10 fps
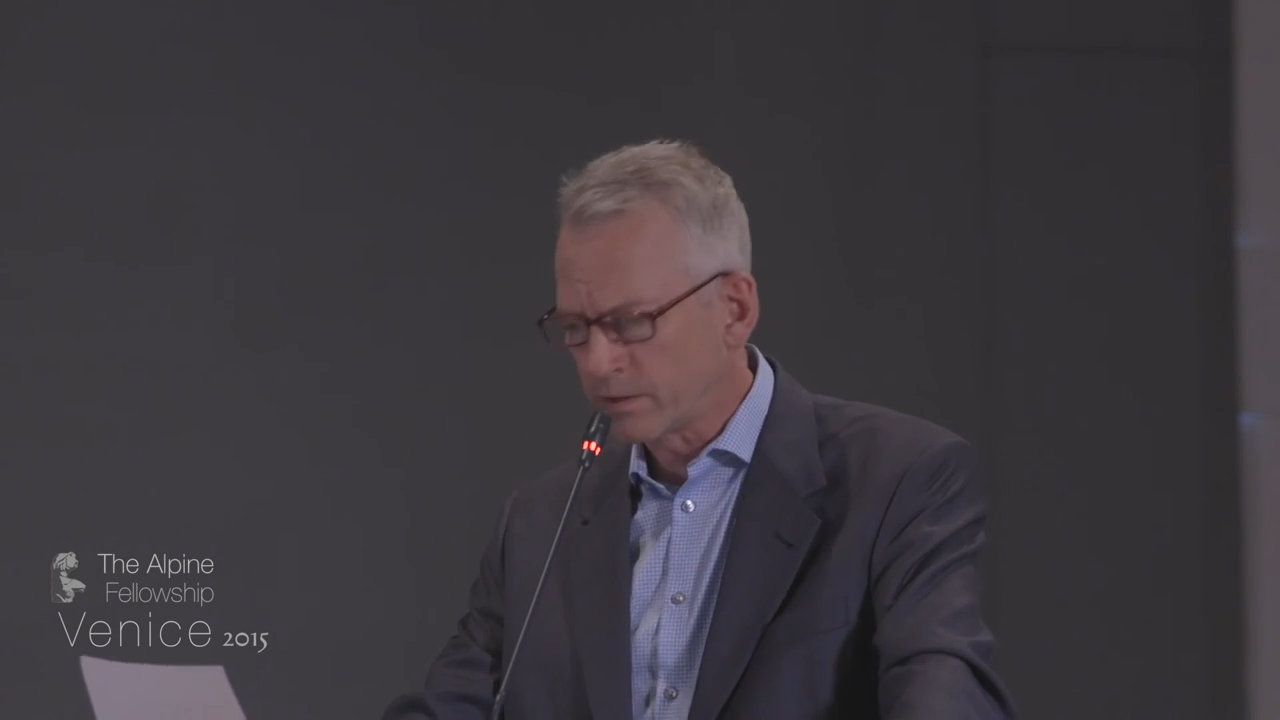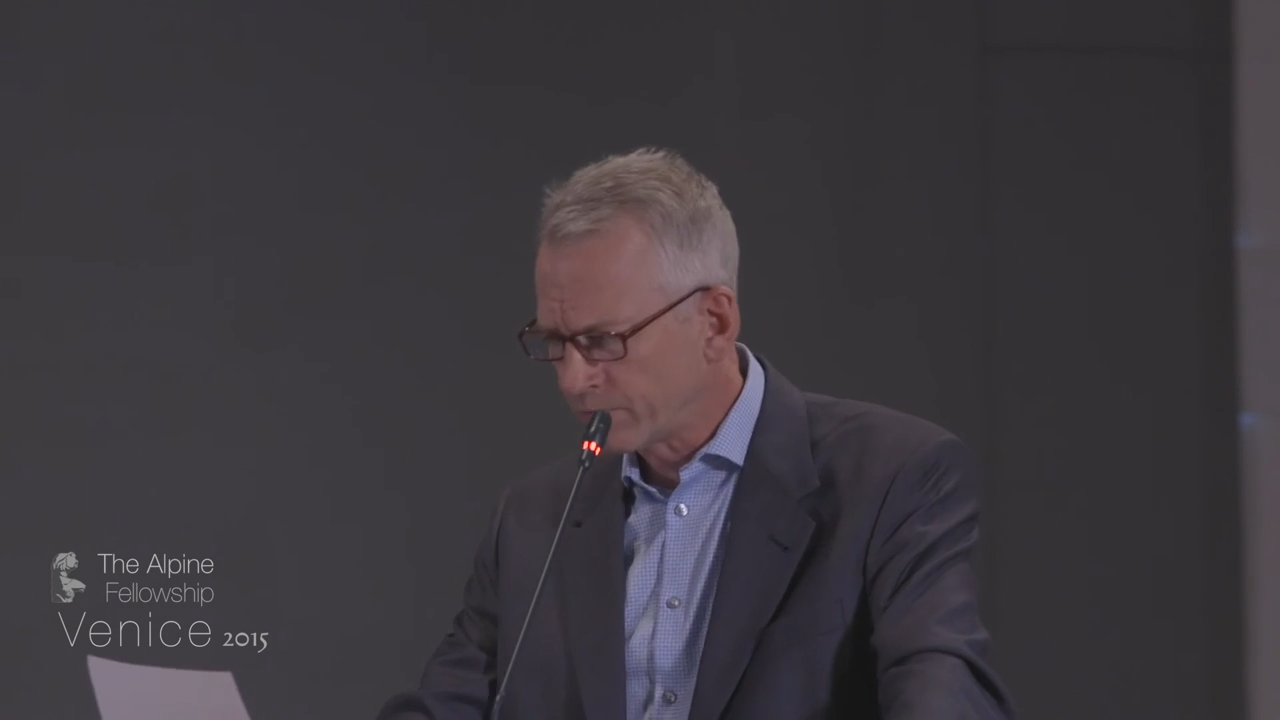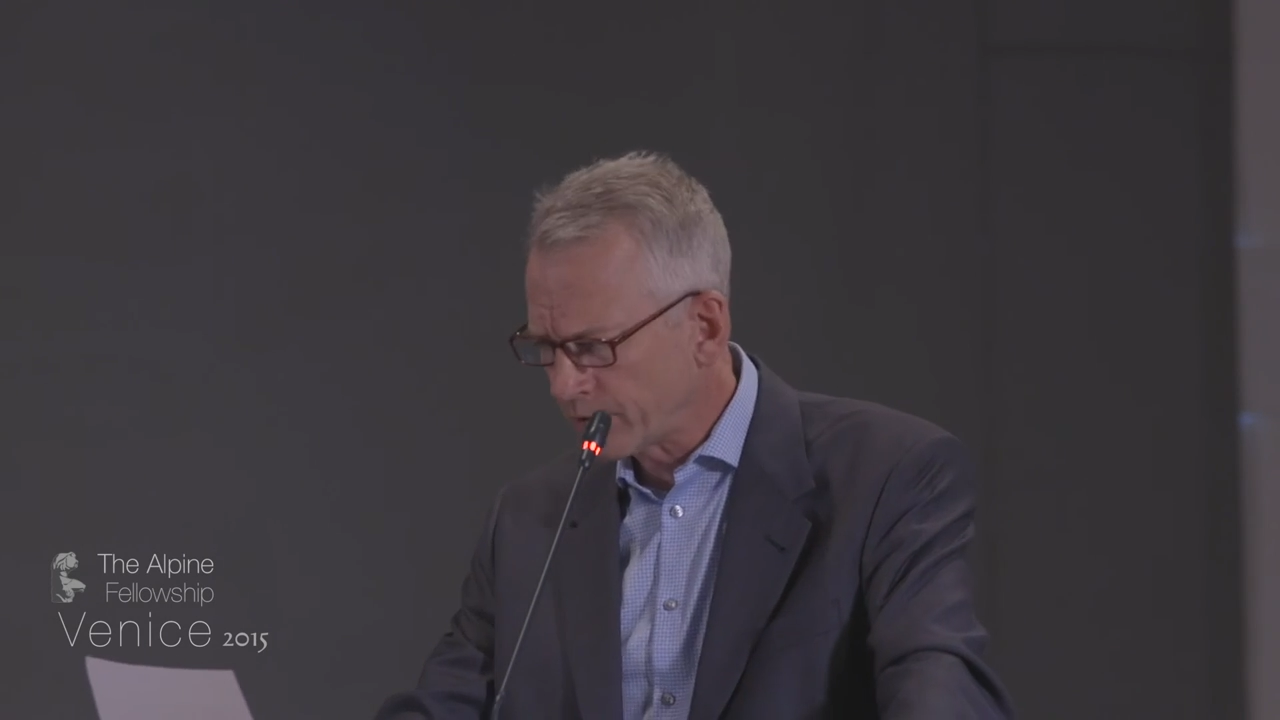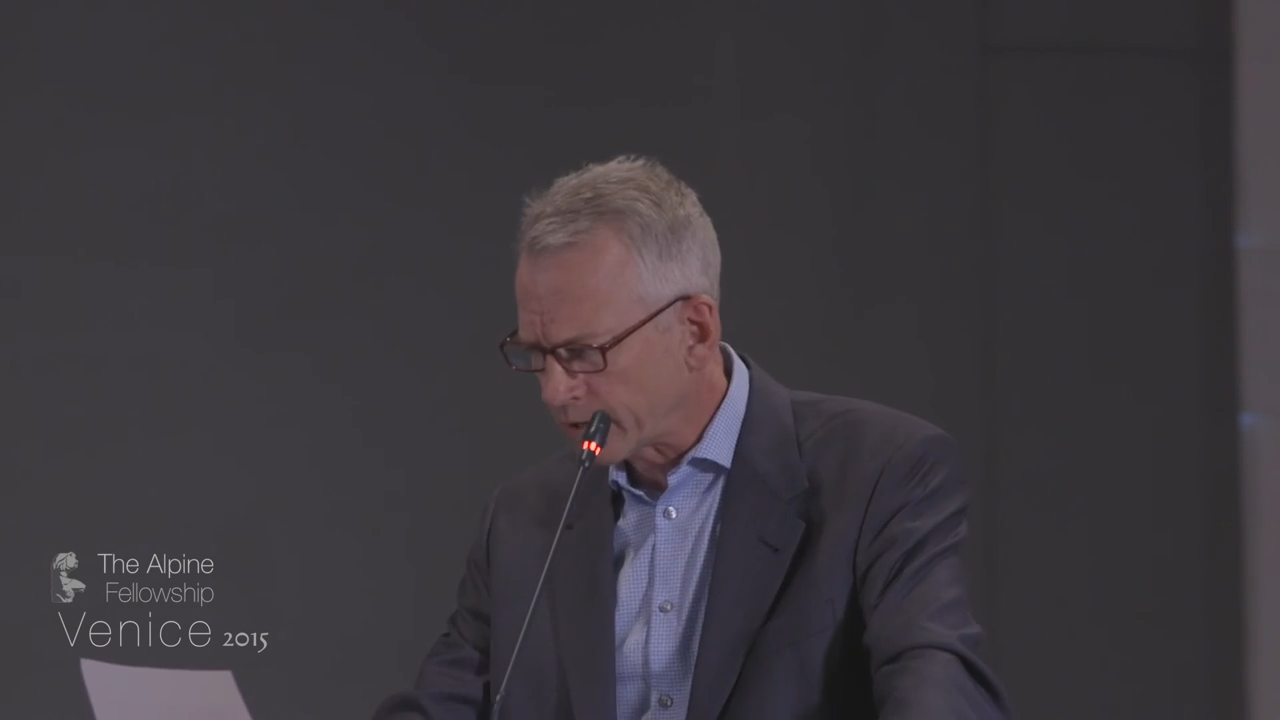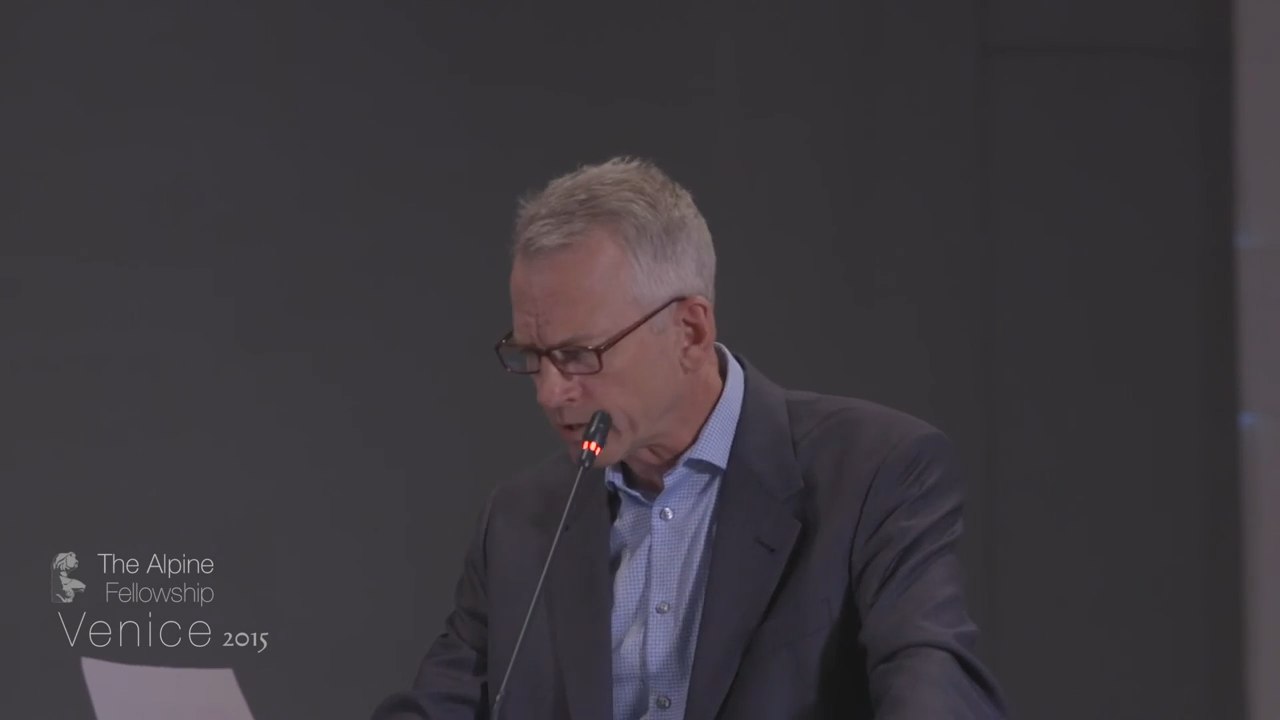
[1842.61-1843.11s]

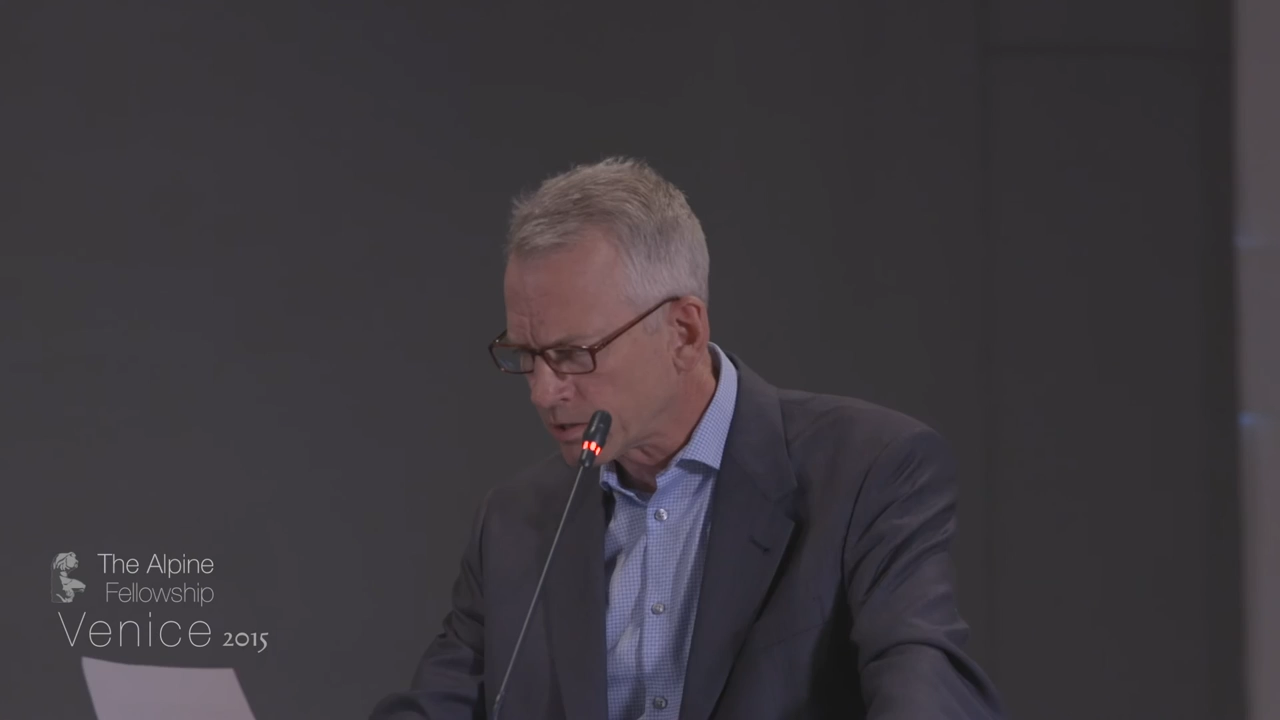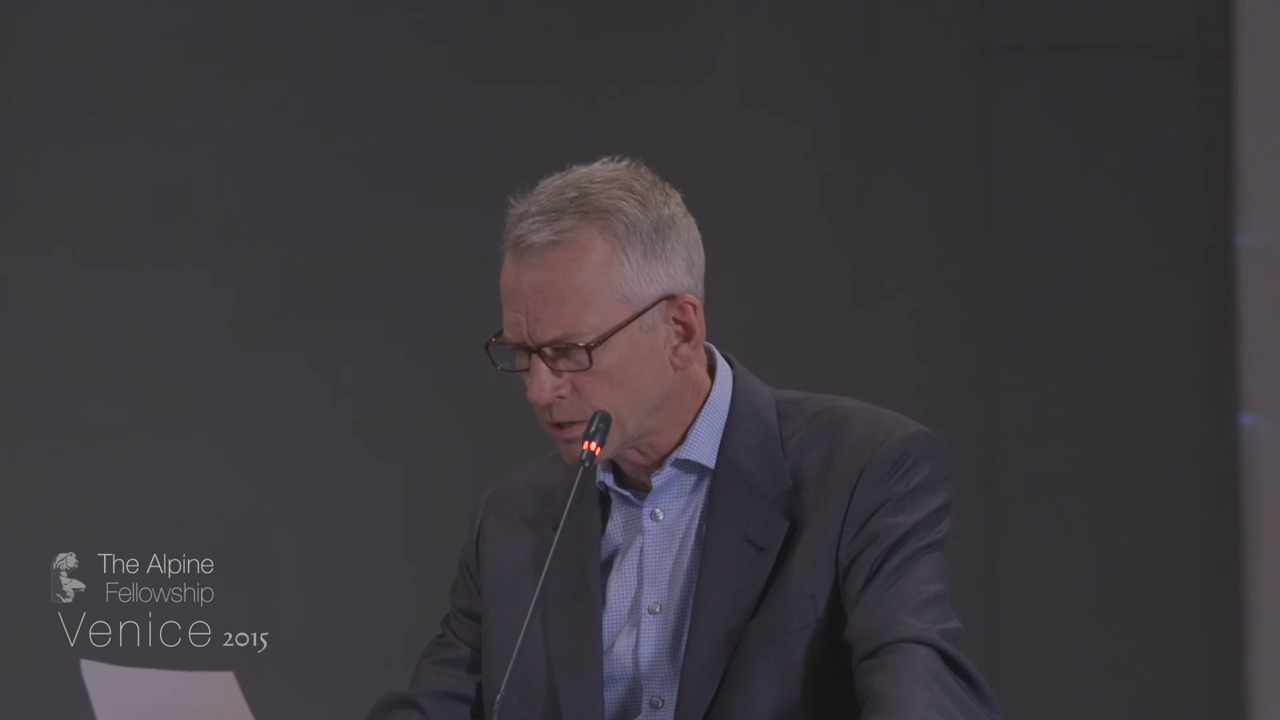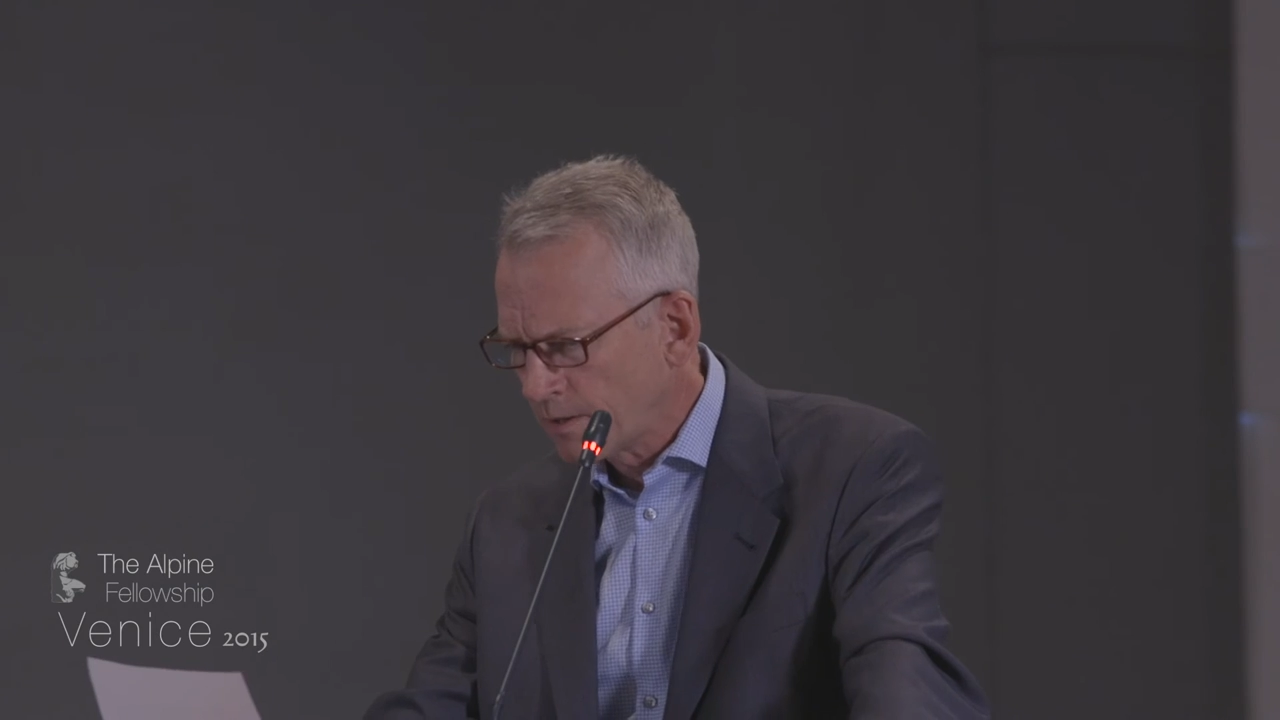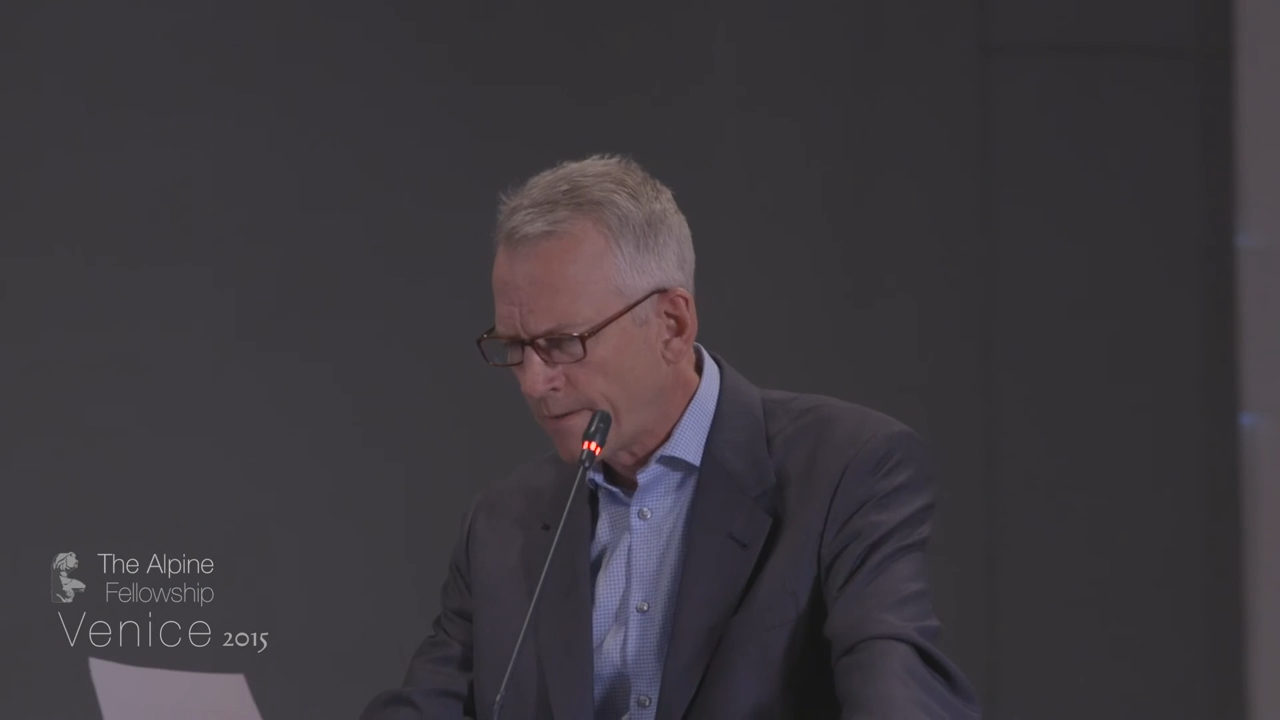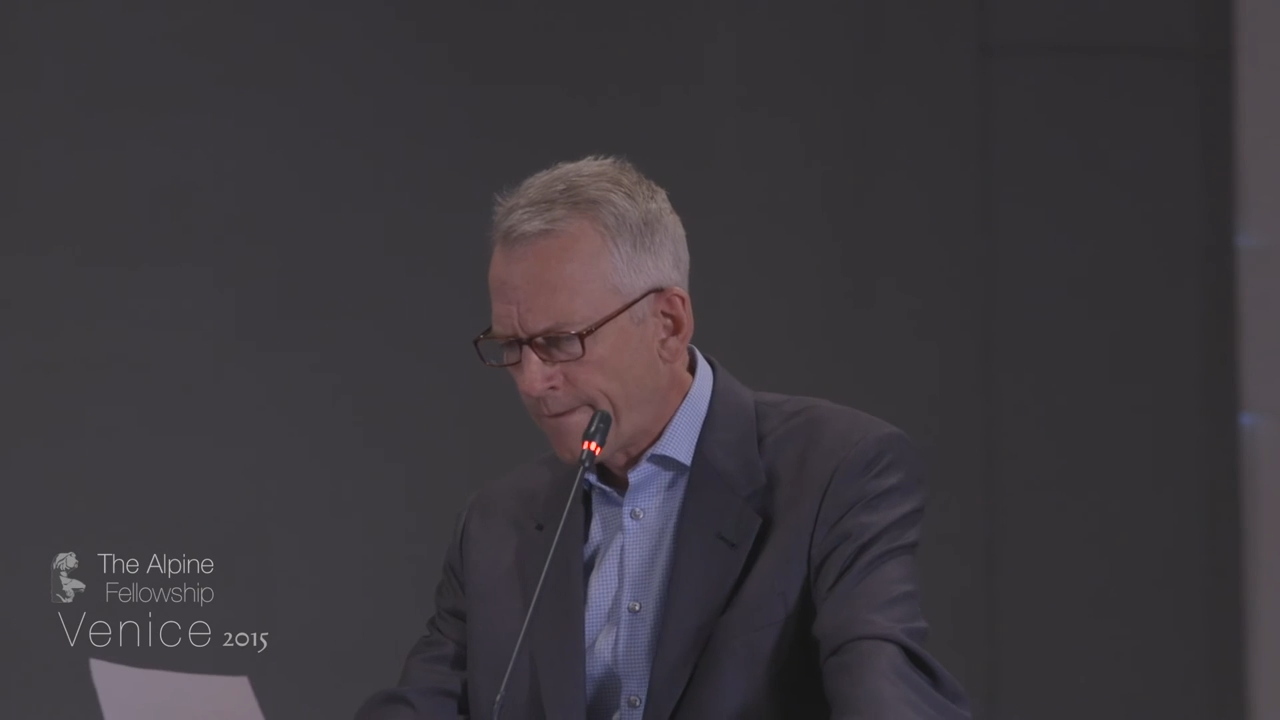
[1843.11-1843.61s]
interference.